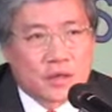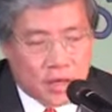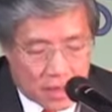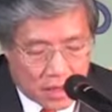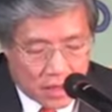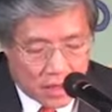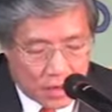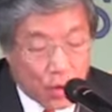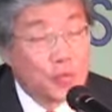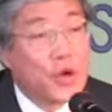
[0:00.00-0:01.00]

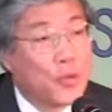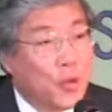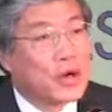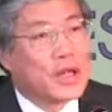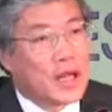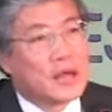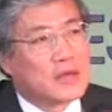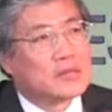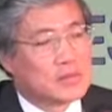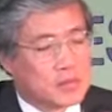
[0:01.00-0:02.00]
or rewarding
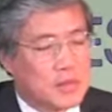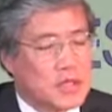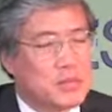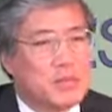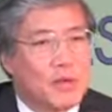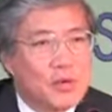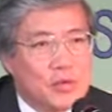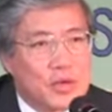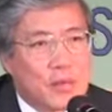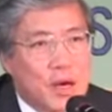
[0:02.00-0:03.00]
these people
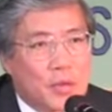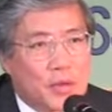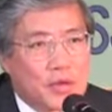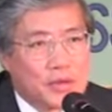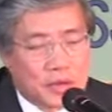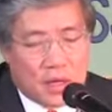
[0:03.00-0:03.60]
who come up with